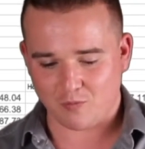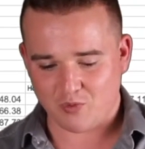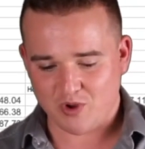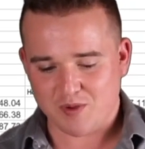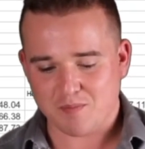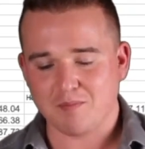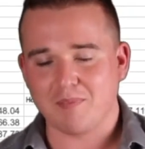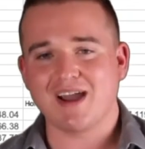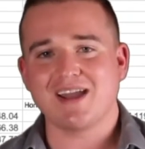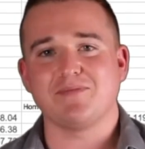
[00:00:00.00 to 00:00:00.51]
we
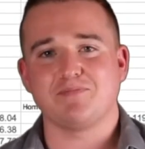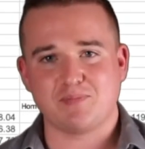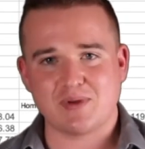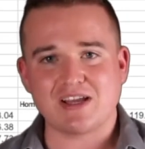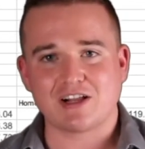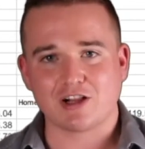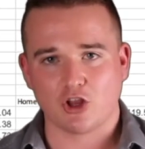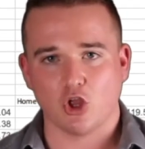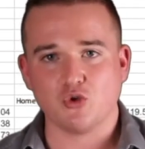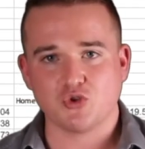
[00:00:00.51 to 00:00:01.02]
might be
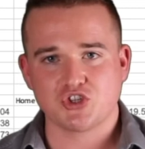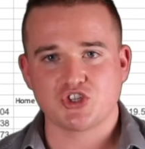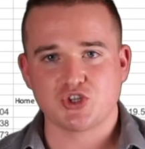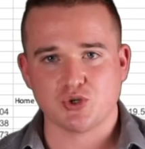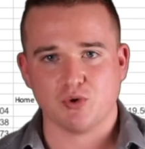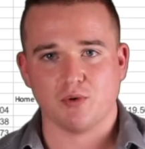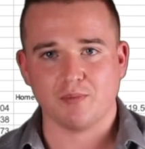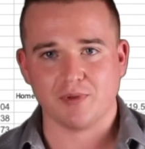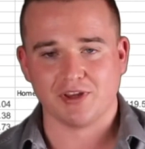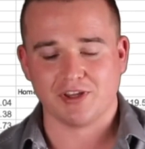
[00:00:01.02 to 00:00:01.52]
close
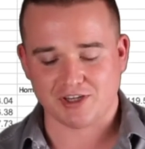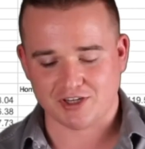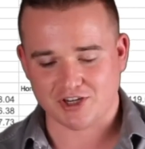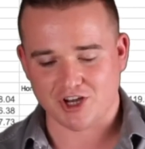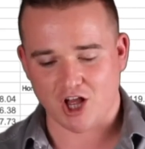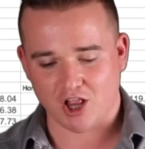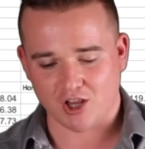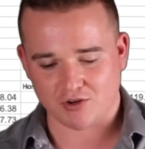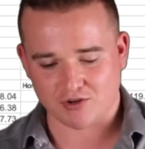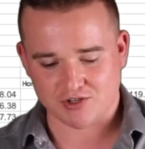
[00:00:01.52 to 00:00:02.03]
to a million
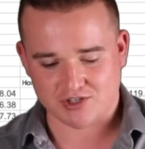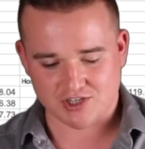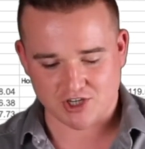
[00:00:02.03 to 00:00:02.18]
dollars.